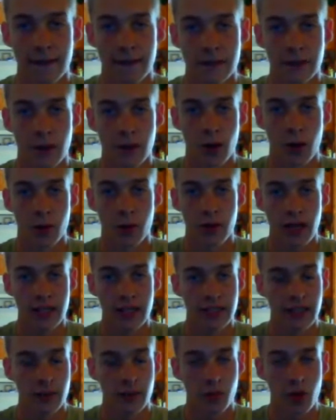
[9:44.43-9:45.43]
So you
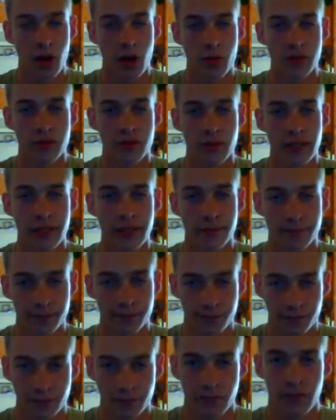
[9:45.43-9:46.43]
guys gotta promise me
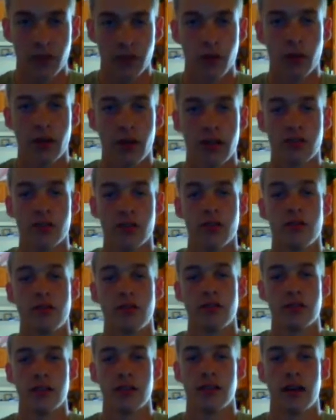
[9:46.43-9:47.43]
you guys will
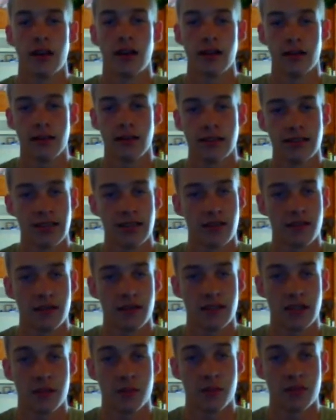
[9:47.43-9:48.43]
use these
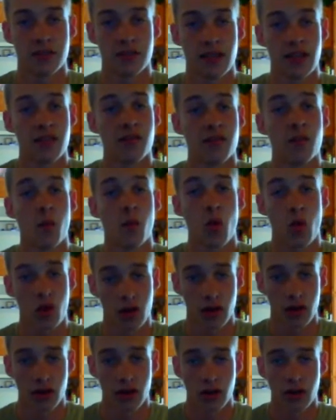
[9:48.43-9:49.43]
safety tips and even
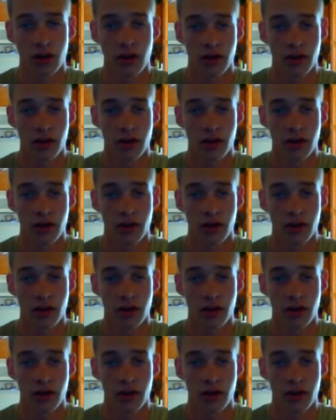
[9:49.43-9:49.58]
more.